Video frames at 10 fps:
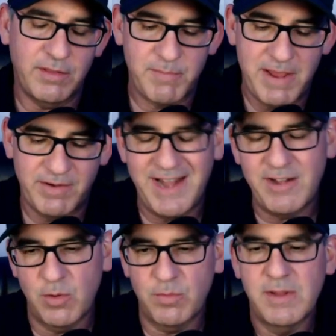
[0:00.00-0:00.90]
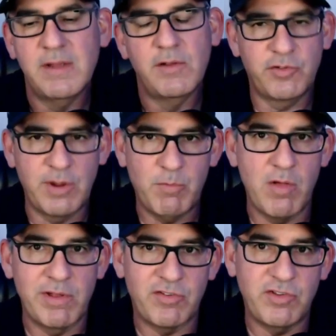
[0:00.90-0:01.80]
amount. And I know some
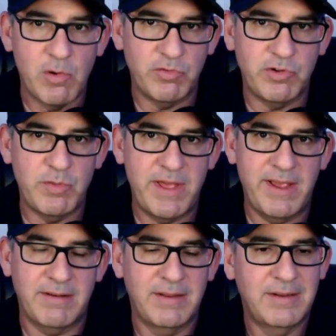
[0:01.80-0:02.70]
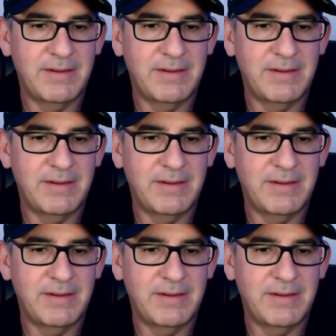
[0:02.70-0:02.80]
wallets don't do that.